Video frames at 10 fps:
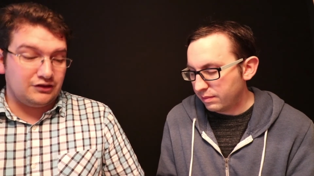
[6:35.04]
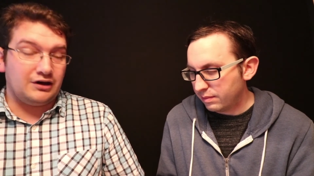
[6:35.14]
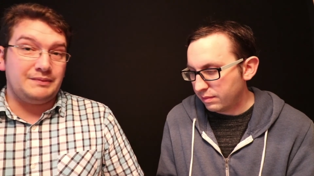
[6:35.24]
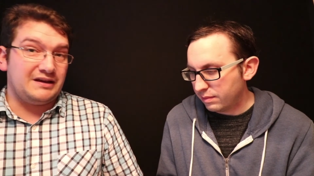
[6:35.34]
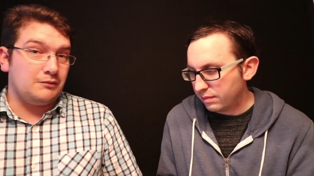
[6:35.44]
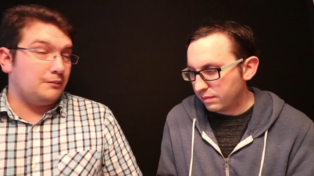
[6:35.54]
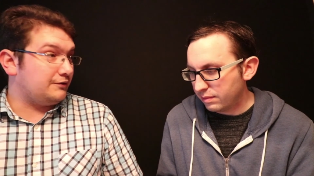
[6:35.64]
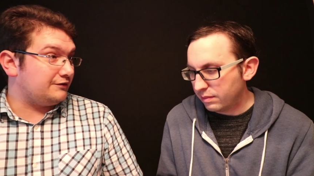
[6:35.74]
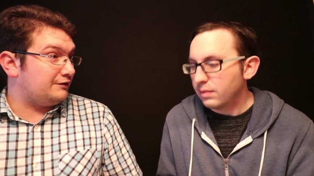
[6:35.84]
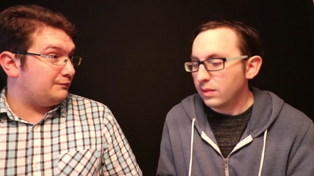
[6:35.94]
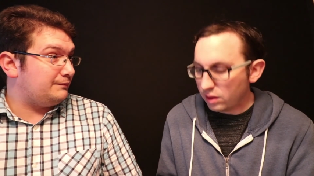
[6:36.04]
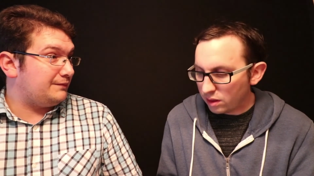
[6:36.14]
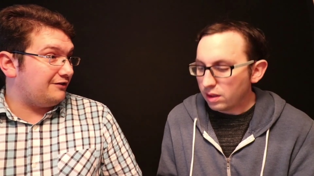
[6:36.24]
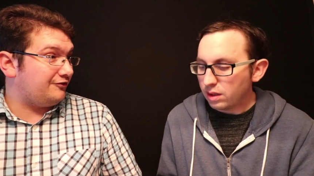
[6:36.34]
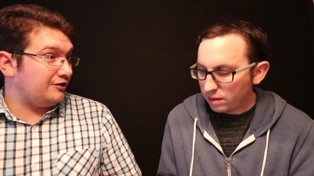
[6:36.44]
Speaker 1: I thought I'd pick them up because they're a bit
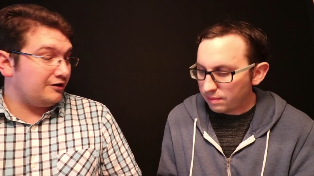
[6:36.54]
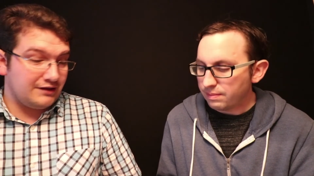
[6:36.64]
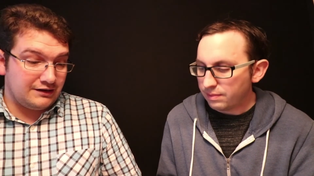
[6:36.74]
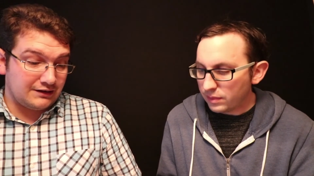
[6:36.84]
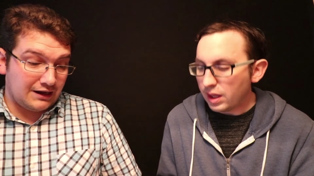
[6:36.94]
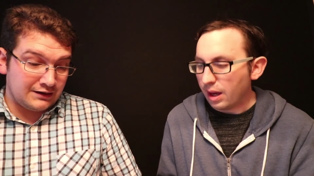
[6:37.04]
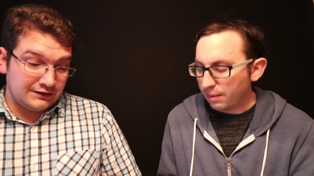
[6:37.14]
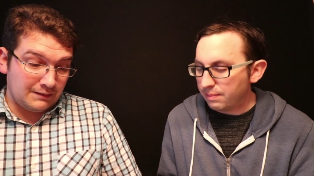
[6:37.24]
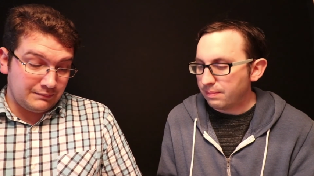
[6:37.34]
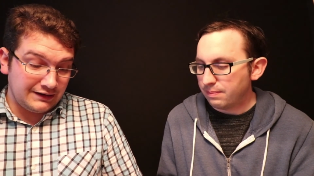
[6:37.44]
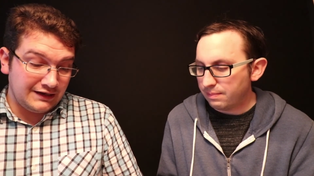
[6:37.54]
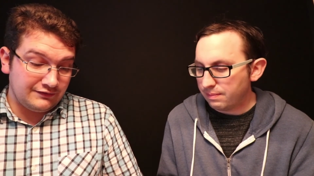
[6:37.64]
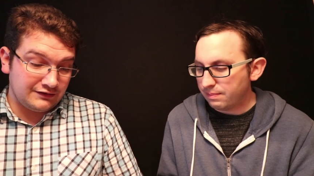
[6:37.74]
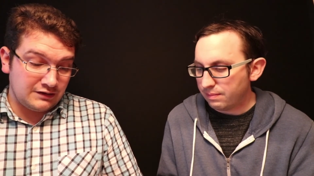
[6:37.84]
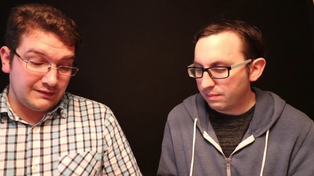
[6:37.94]
of fun, aren't they? Yeah. And I believe
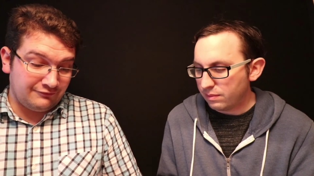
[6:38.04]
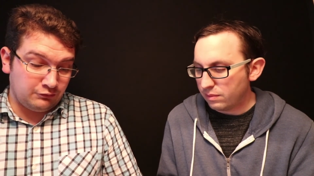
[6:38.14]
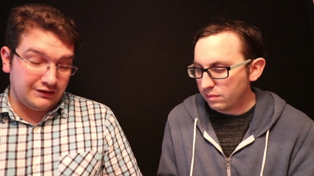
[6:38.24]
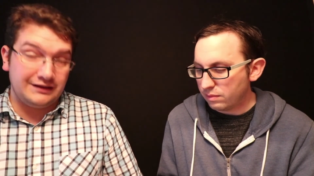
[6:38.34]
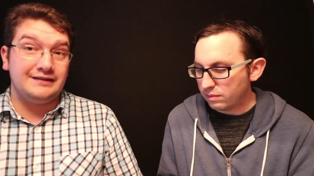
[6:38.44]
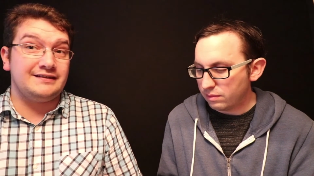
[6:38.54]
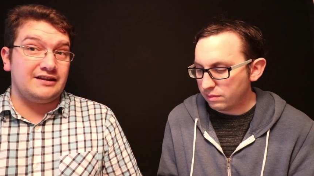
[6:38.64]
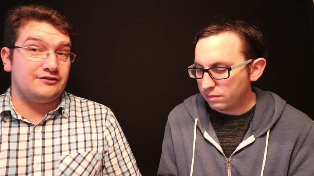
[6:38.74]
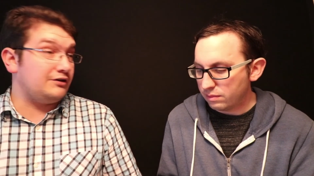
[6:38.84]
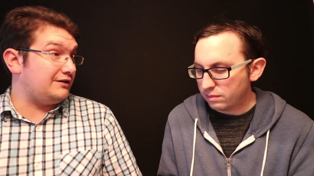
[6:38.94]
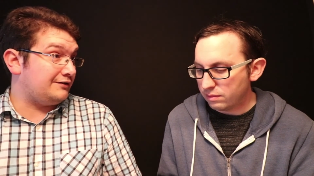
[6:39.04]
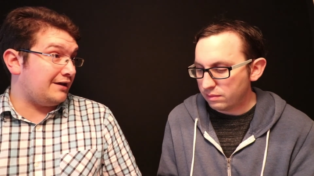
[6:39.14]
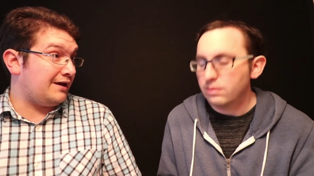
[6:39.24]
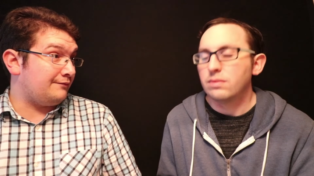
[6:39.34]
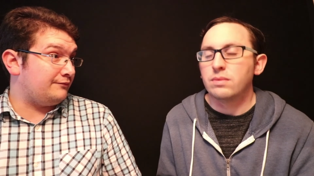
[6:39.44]
they're going to have one of these sets for each
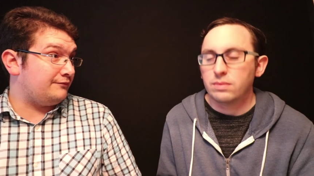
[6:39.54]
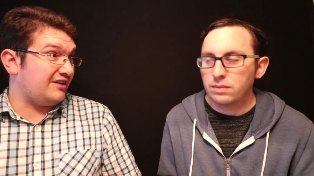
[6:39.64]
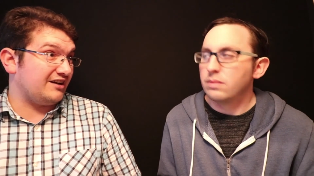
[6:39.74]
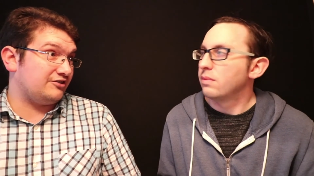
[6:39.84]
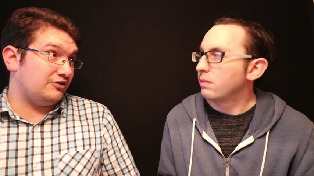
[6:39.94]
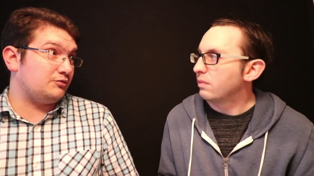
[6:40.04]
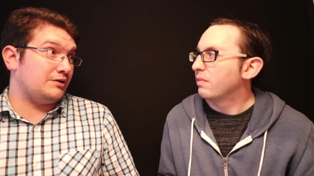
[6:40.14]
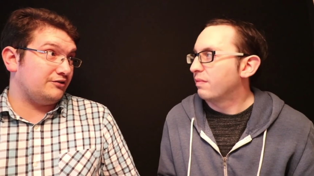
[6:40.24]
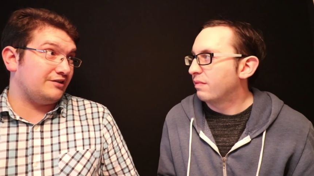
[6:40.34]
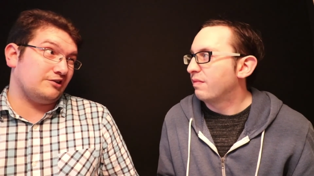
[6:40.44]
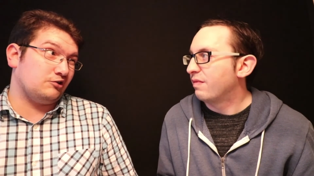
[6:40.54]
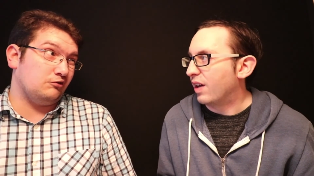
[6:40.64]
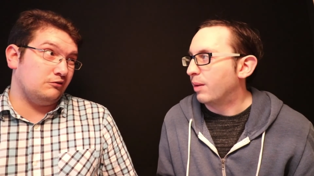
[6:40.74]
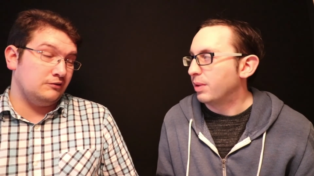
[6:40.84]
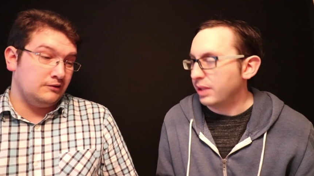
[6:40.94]
uh, faction as well. So that's cool.
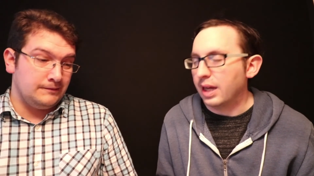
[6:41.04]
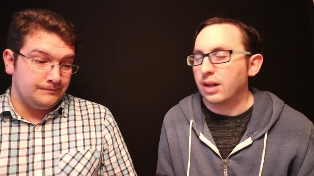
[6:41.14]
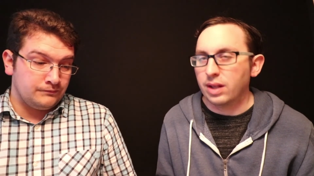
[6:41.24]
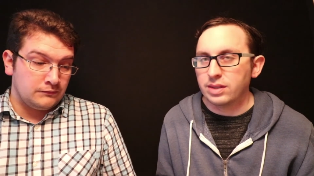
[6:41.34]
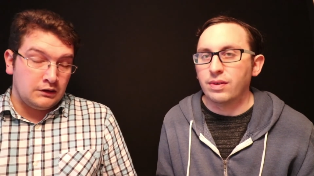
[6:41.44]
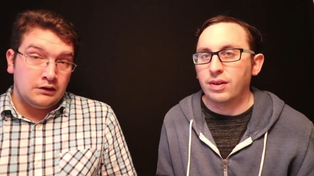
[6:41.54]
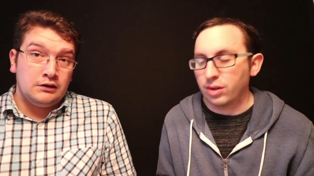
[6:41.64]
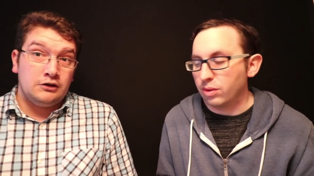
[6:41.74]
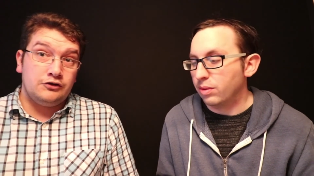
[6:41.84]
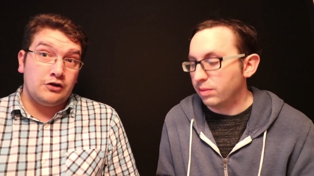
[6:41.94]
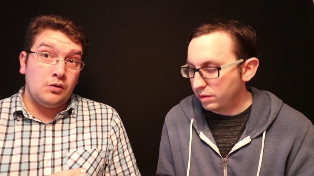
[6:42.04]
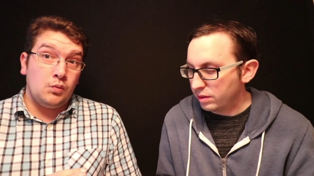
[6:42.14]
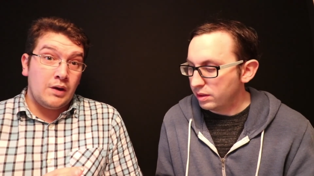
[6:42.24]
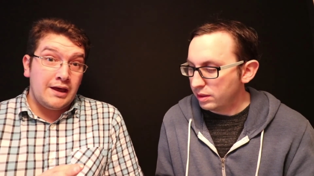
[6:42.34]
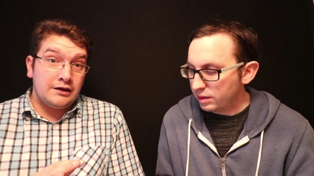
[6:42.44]
Fab.
Speaker 2: Yeah, no, that's very cool. So
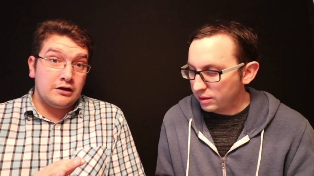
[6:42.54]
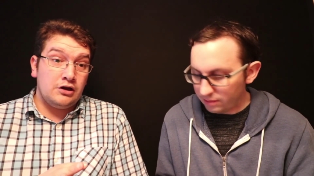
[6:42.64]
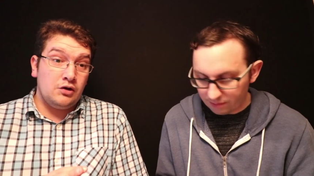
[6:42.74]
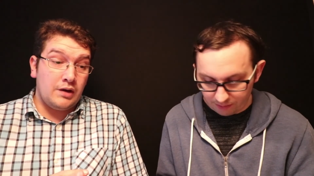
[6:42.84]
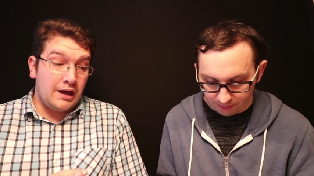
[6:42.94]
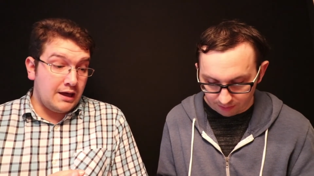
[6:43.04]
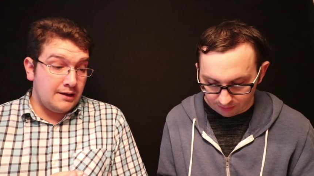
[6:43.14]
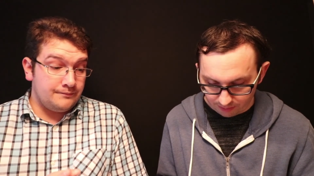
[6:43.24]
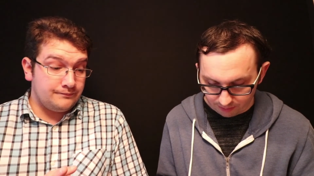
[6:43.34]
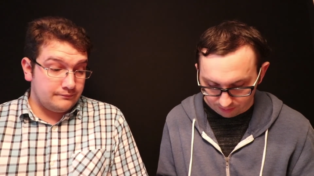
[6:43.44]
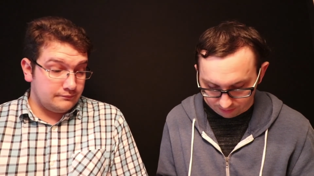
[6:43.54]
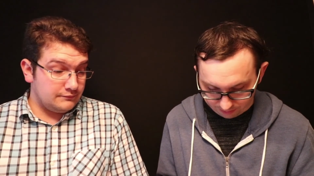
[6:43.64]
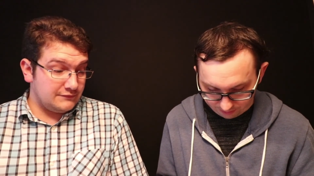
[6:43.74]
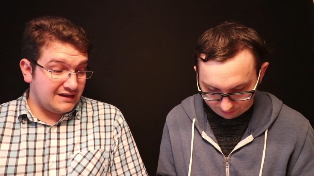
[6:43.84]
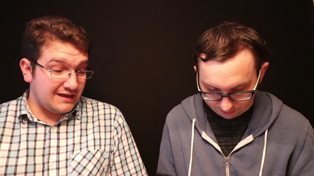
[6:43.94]
Speaker 1: we're going to um,
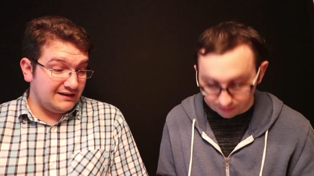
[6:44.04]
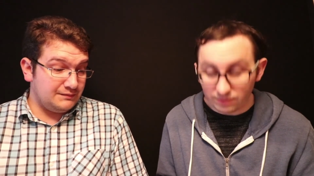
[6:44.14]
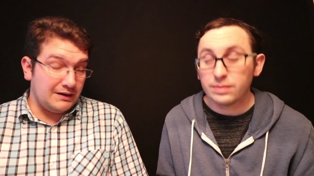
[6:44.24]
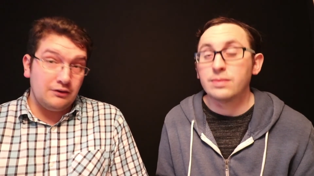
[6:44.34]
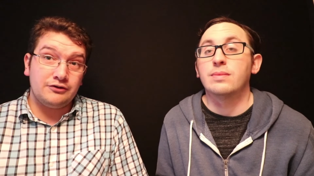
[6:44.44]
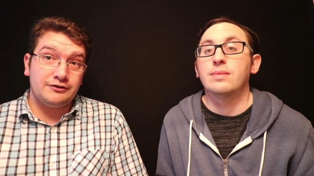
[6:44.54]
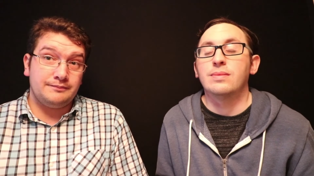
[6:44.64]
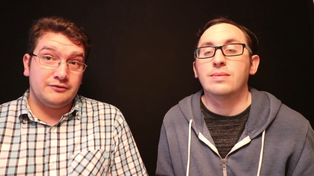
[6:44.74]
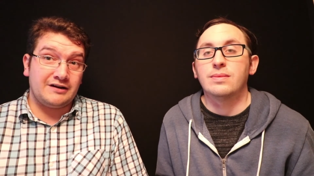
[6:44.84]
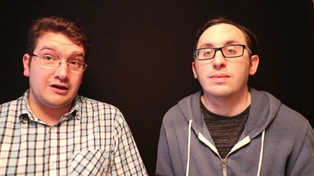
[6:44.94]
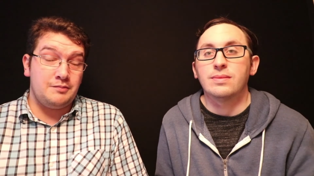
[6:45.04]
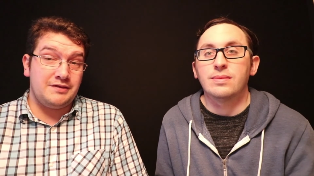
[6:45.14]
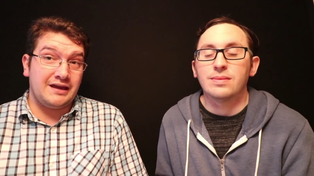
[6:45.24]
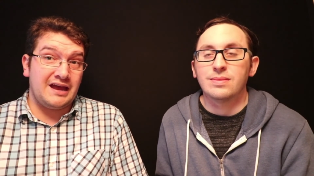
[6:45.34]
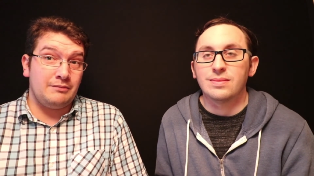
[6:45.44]
get these built, crack open the
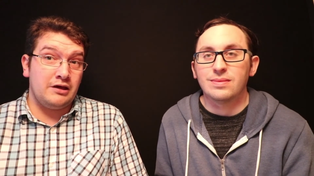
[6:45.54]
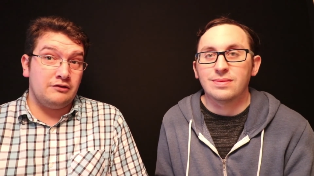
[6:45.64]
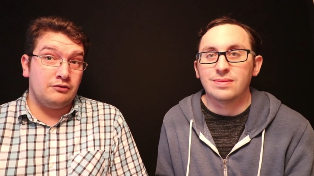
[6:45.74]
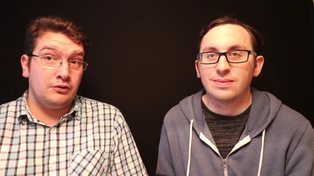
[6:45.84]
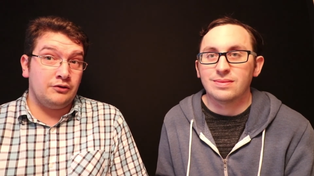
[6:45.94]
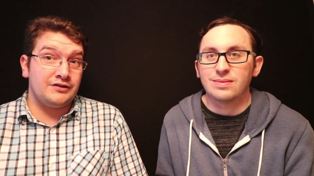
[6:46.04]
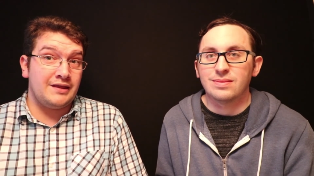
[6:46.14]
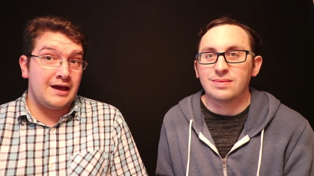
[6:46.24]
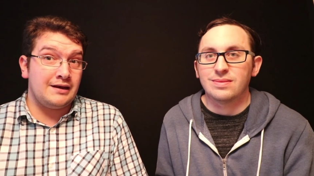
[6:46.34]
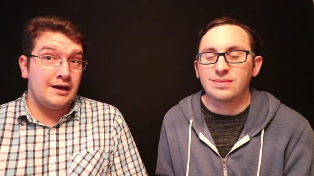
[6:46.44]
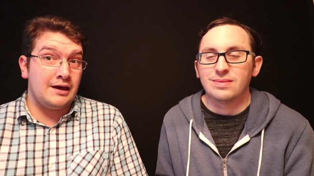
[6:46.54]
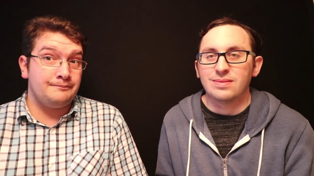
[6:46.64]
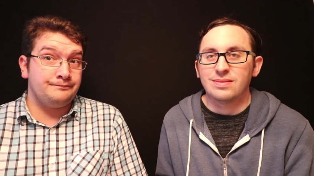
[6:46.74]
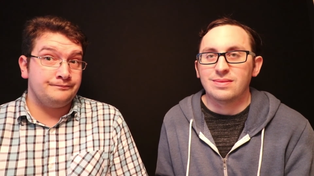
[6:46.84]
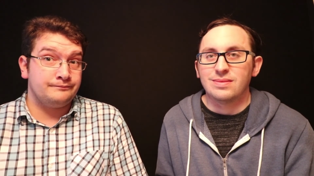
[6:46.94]
game, learn the rules, and then. Um,